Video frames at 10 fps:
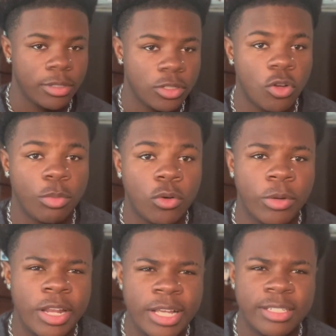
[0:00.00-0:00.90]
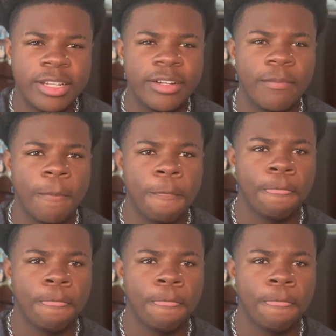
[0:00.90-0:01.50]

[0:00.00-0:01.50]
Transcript: So boom, the next step